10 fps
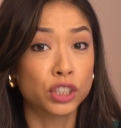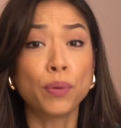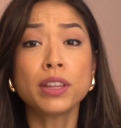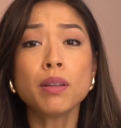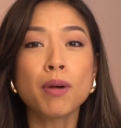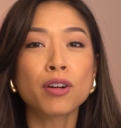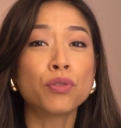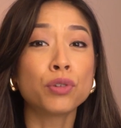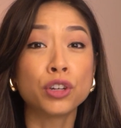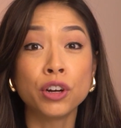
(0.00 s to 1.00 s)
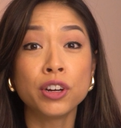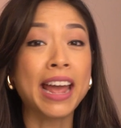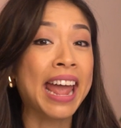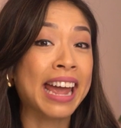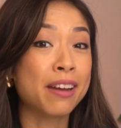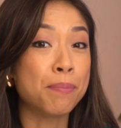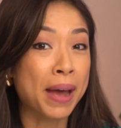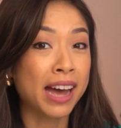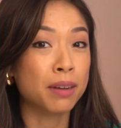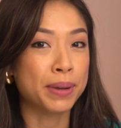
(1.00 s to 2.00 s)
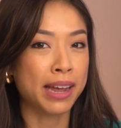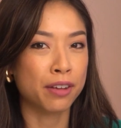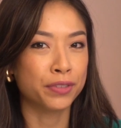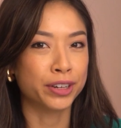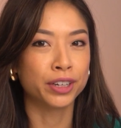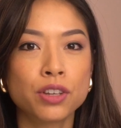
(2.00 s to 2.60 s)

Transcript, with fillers: showing the model good and bad behavior.